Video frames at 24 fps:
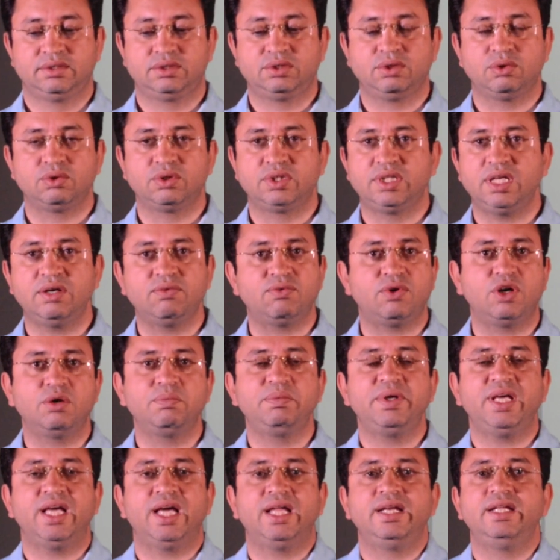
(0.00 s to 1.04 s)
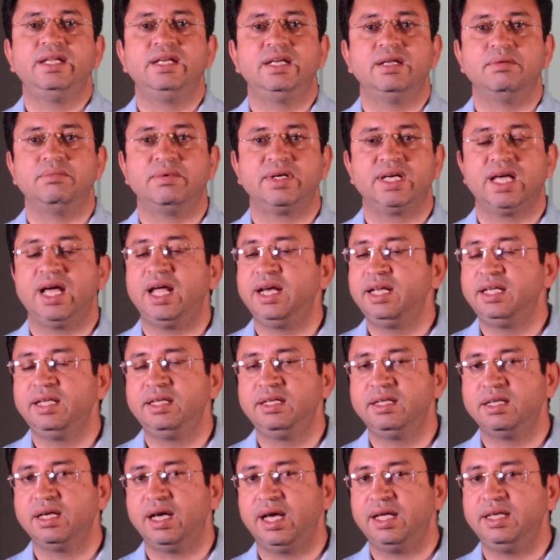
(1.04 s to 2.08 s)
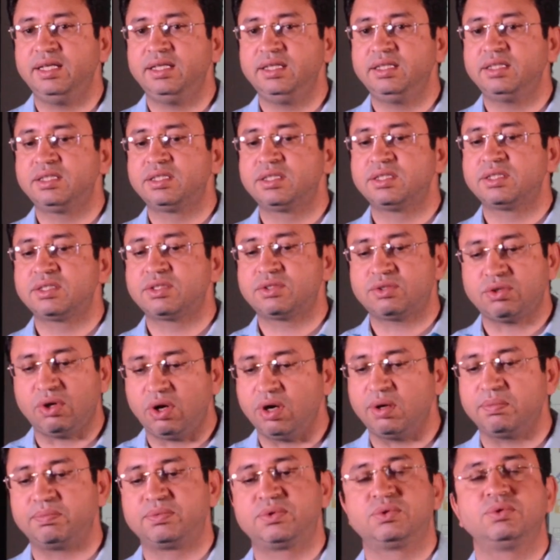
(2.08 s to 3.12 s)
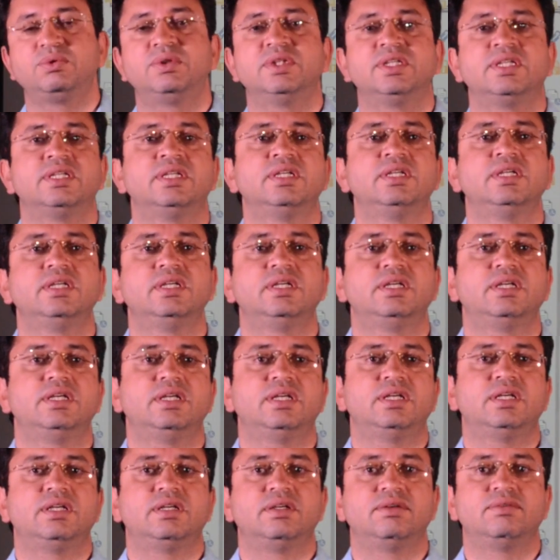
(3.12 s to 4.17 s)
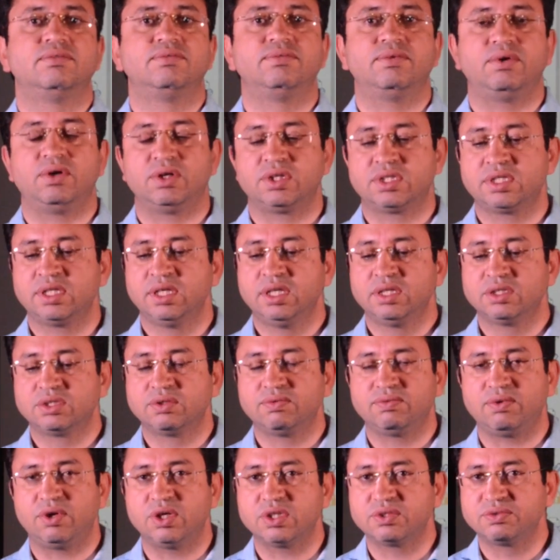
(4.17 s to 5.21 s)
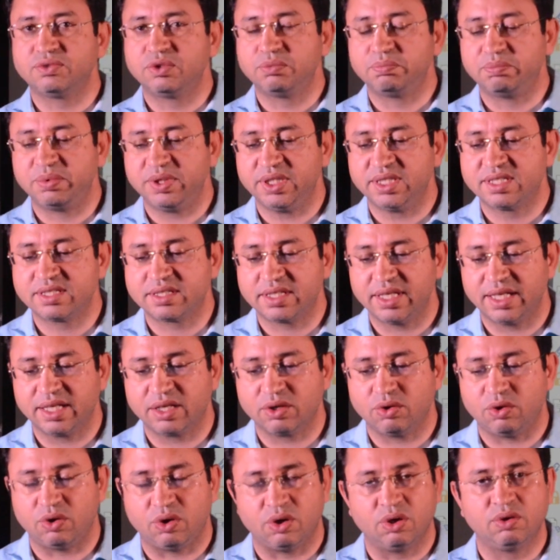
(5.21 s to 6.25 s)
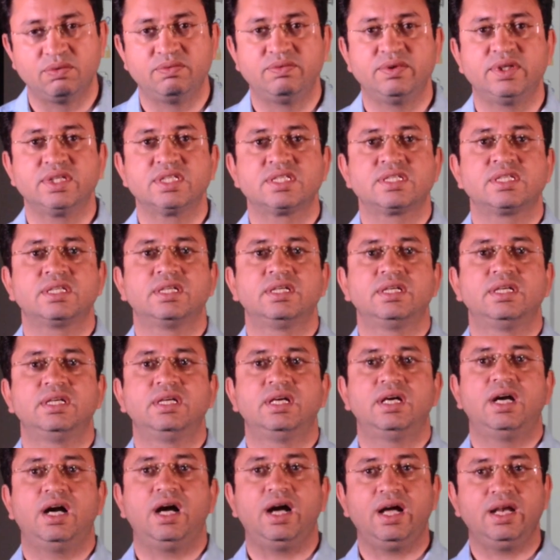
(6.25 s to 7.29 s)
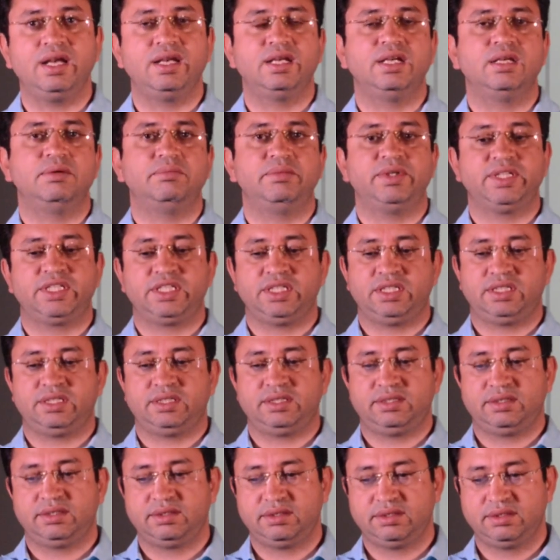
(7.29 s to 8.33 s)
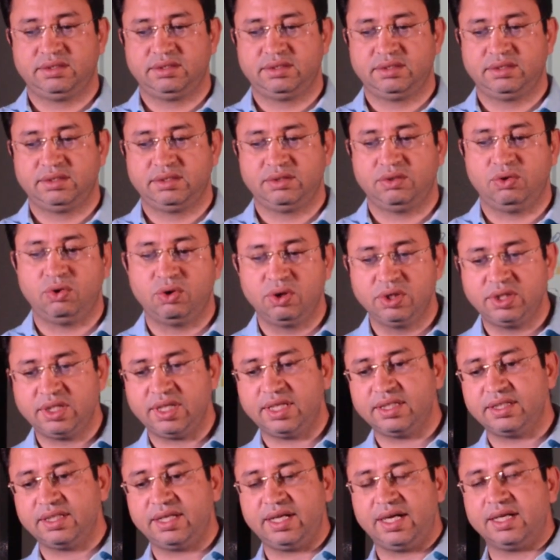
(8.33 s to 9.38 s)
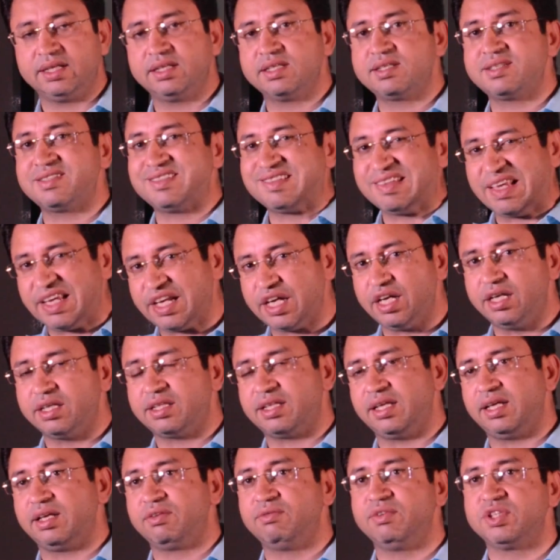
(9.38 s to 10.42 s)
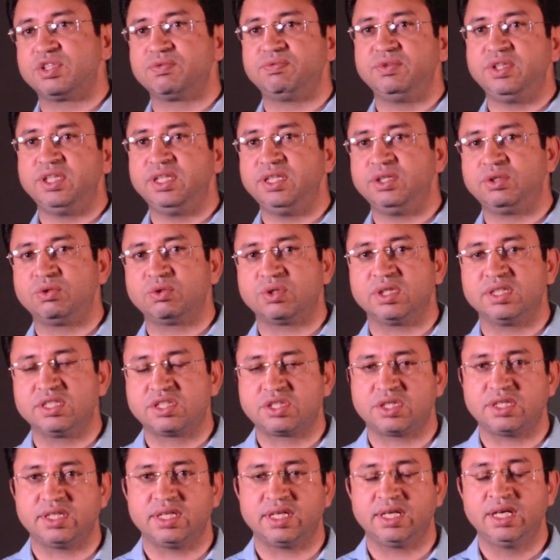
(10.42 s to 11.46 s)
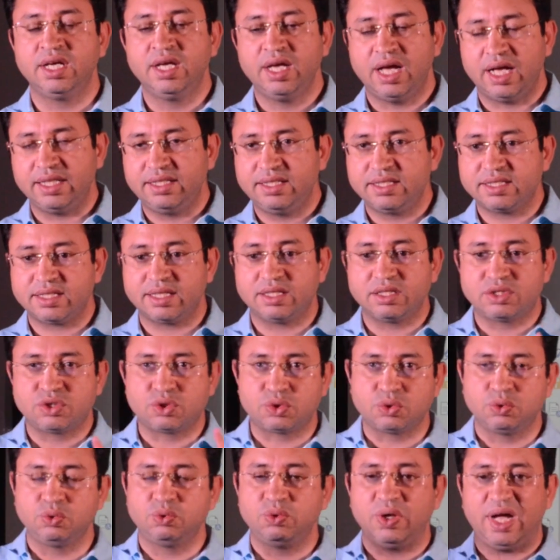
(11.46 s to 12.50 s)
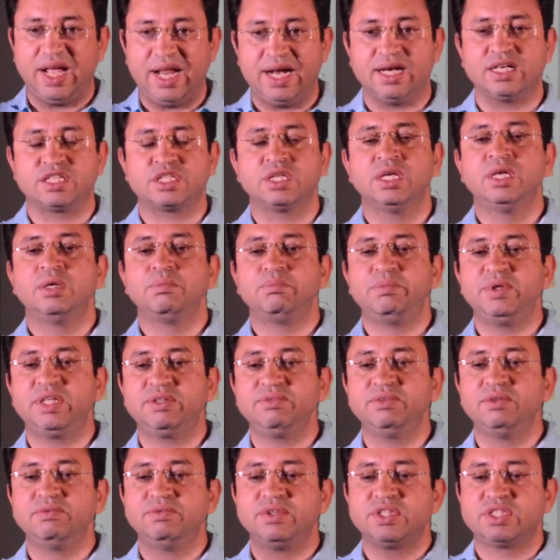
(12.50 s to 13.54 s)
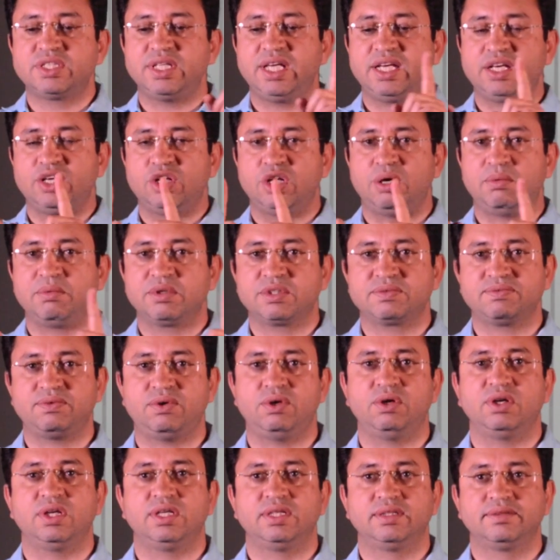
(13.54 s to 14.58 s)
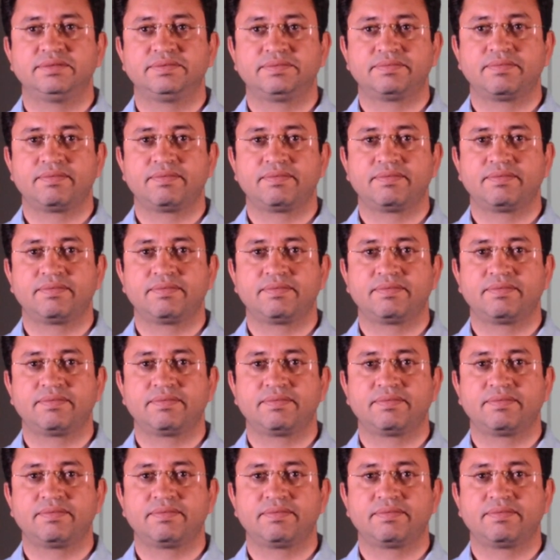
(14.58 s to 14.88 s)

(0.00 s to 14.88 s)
So there won't be any limit, any stop to the wants. So wants would be staying always unlimited. On the other hand, the second thing which we need to consider, and these are the two ends between which the economics fall.